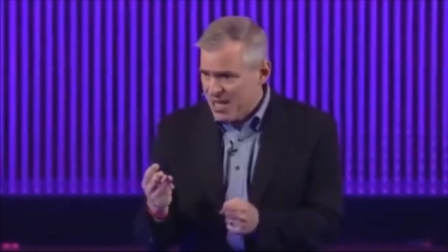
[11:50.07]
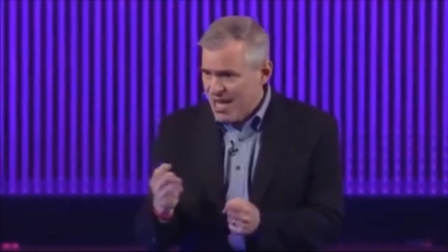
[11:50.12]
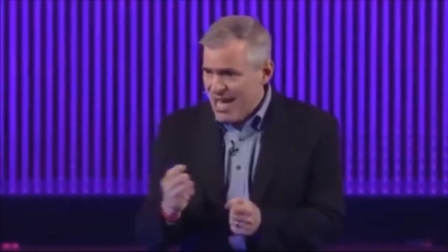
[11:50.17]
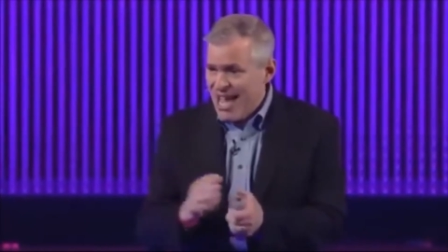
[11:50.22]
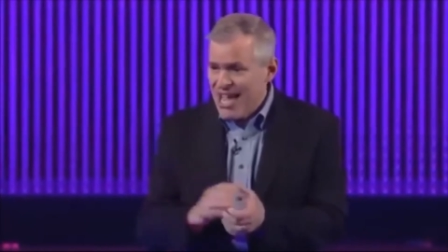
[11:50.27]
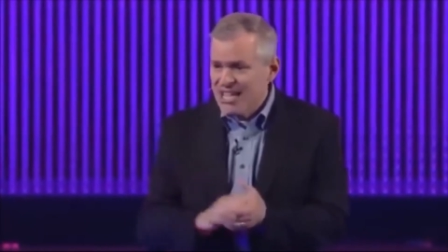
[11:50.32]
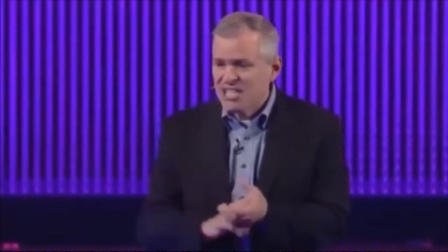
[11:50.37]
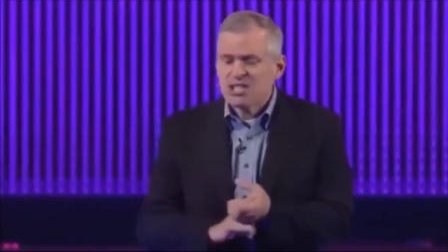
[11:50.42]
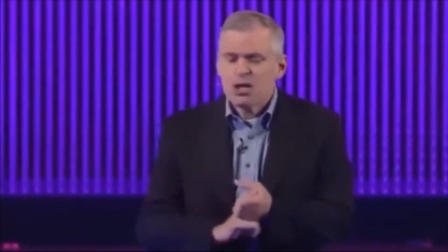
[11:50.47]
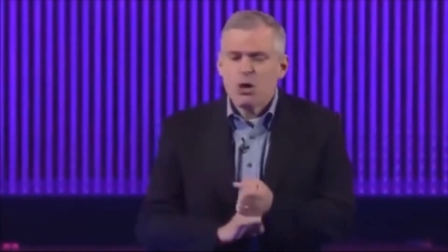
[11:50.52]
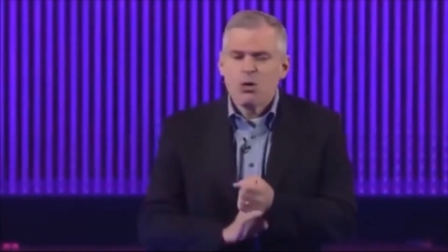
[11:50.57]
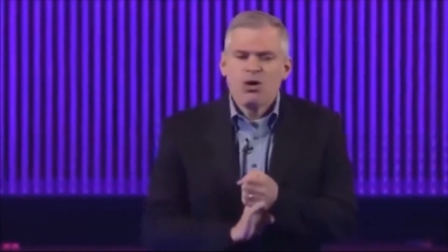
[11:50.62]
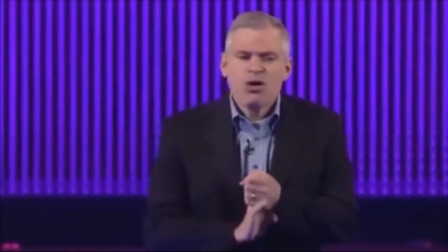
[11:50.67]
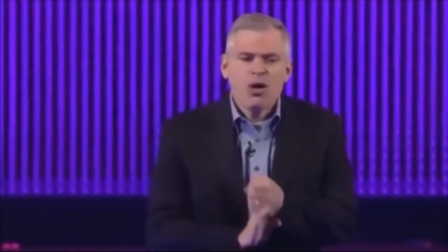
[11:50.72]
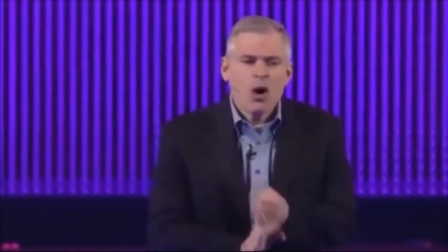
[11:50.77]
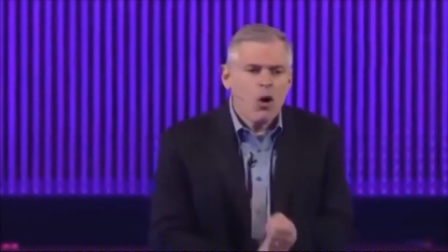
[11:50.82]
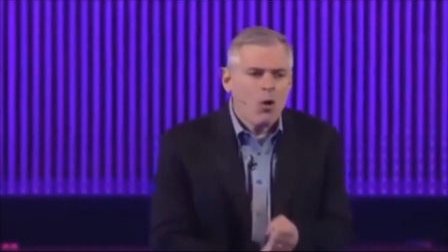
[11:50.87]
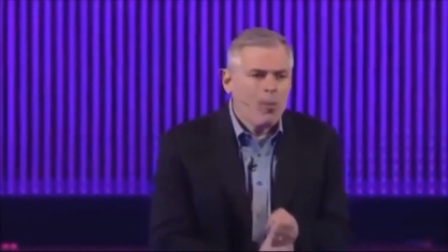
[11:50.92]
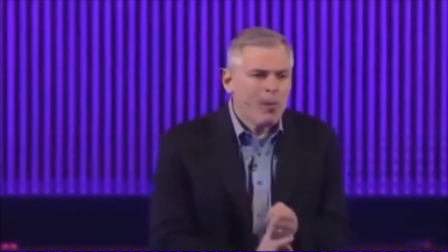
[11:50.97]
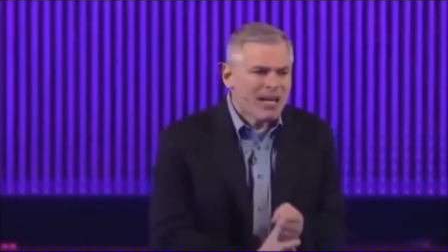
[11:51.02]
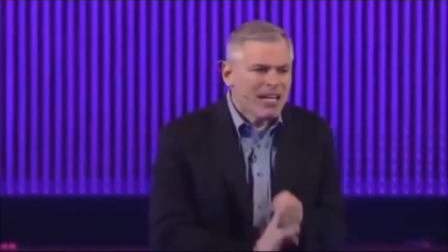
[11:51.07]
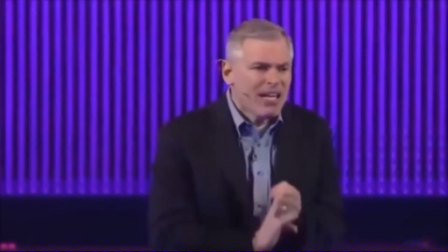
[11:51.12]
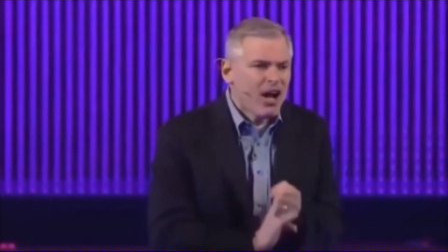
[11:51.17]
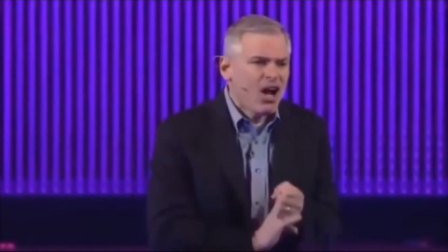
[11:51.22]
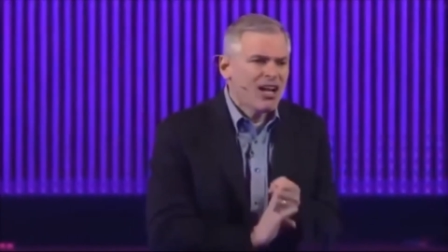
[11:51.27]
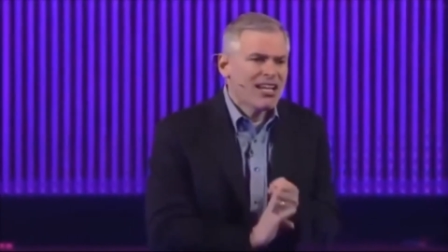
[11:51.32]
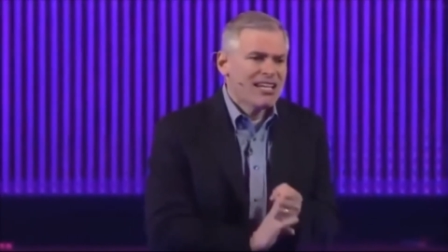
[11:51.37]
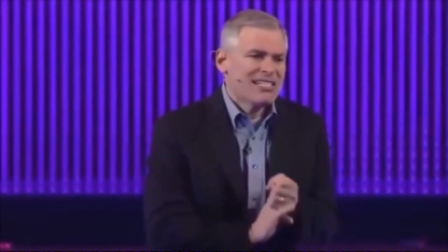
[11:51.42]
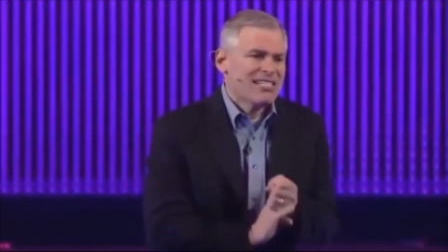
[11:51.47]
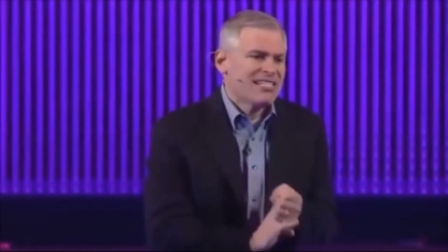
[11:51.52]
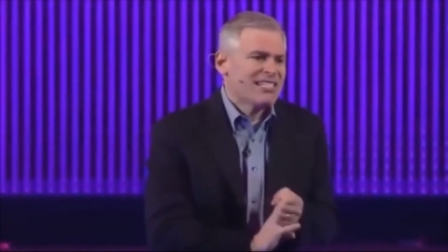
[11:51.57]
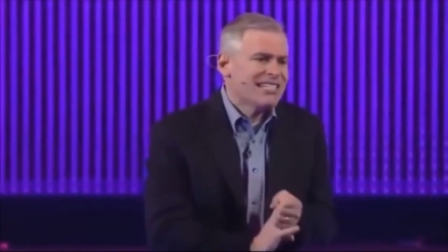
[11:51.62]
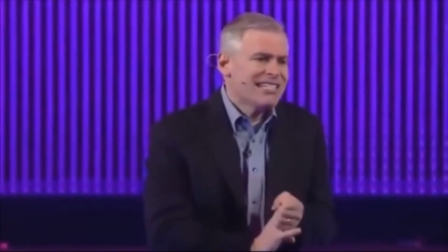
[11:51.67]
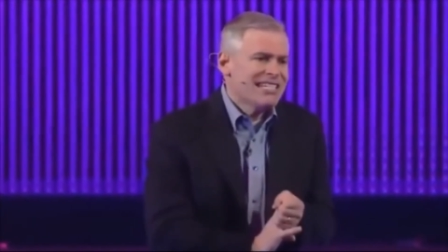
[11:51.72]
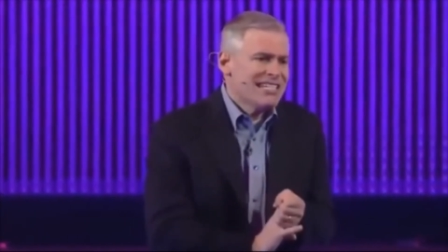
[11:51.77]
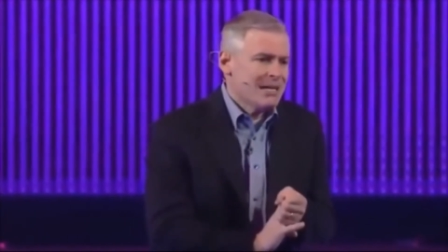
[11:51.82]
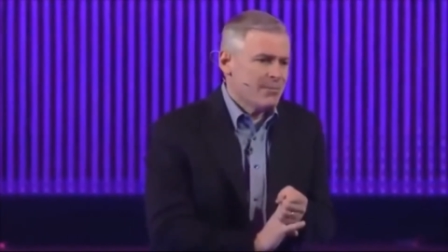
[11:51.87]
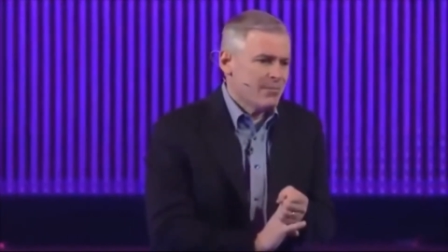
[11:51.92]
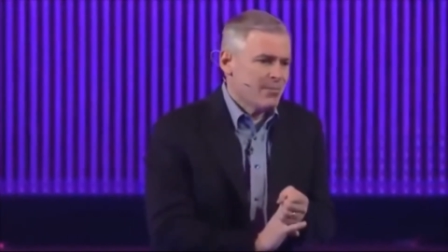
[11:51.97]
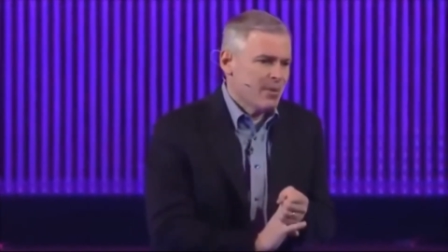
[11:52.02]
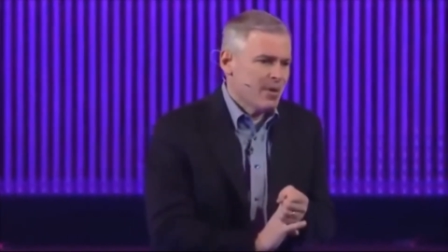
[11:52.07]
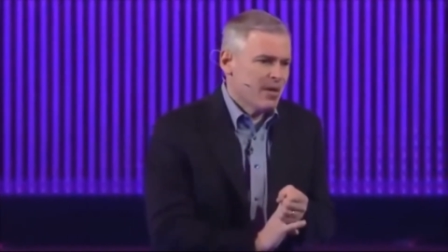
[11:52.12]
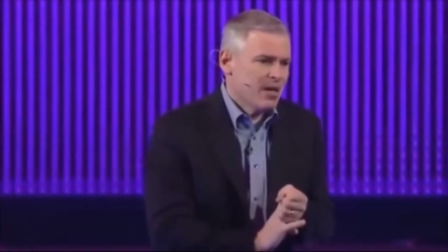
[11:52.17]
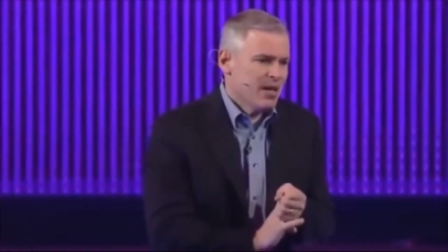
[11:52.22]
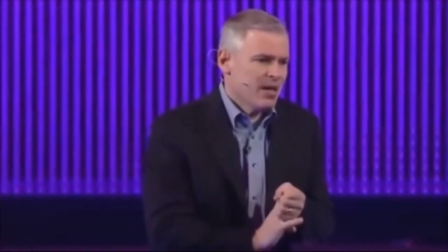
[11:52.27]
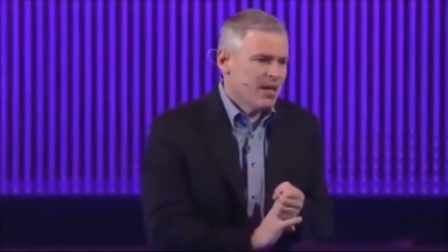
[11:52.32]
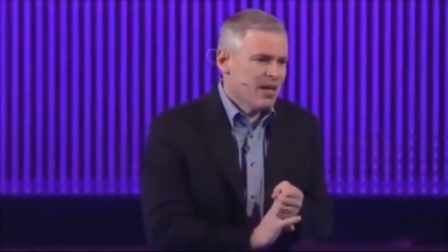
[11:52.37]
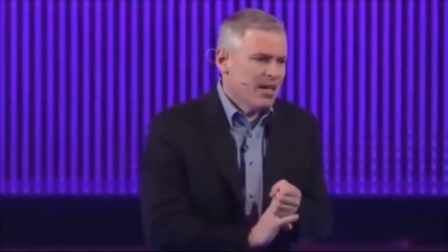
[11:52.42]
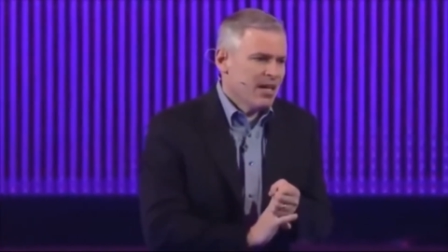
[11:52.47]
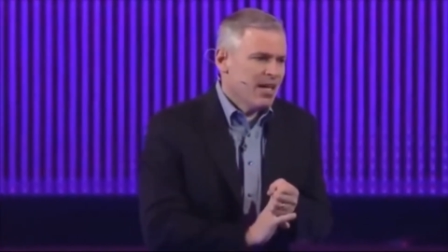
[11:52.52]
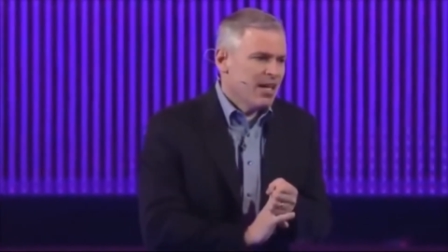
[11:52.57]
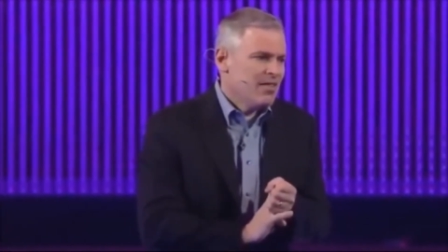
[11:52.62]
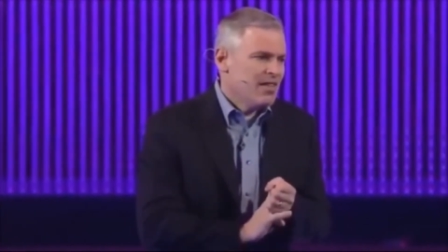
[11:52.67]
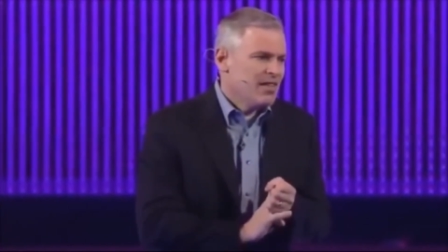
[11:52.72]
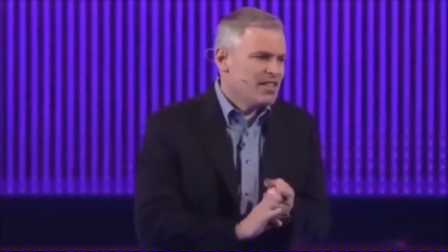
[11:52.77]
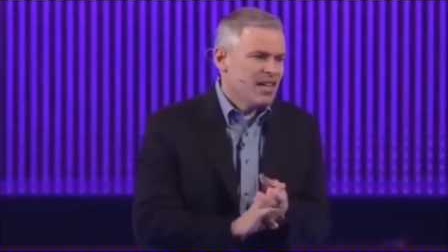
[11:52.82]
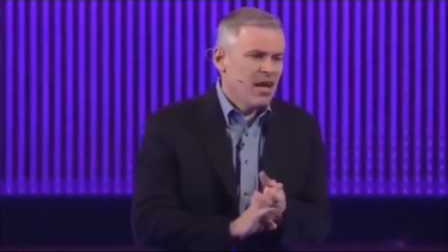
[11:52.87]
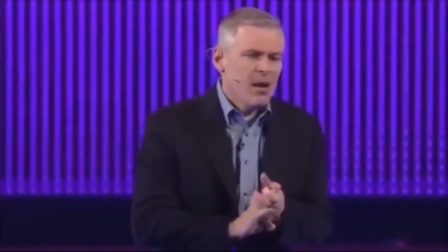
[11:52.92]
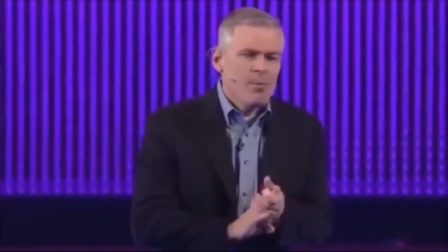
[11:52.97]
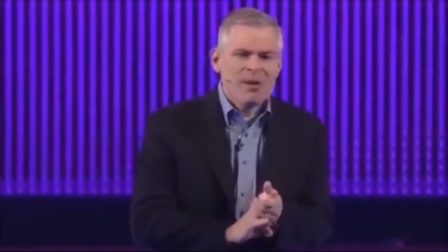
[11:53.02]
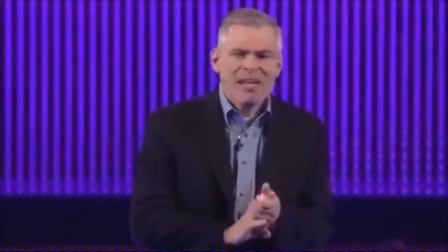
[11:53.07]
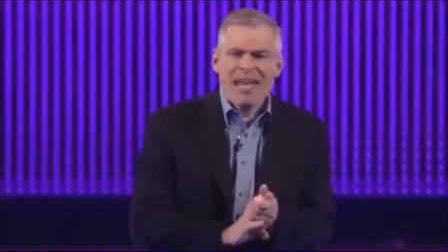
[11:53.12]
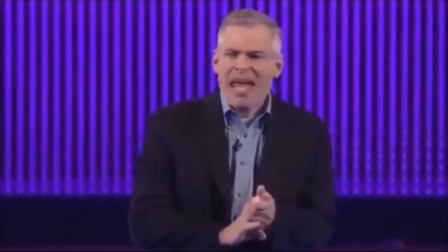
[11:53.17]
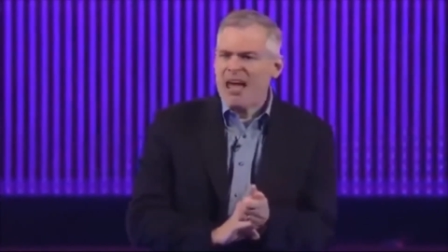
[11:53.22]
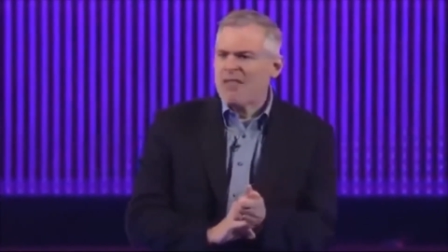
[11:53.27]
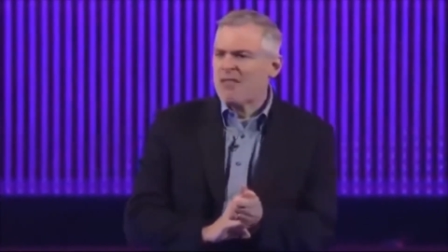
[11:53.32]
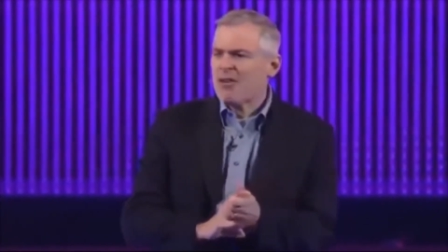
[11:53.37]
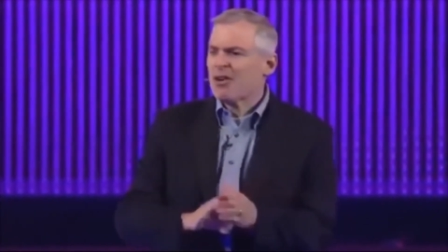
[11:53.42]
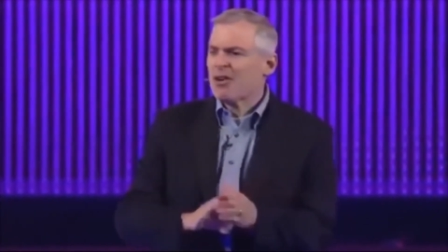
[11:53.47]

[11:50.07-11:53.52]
And so nobody on his team in this company ever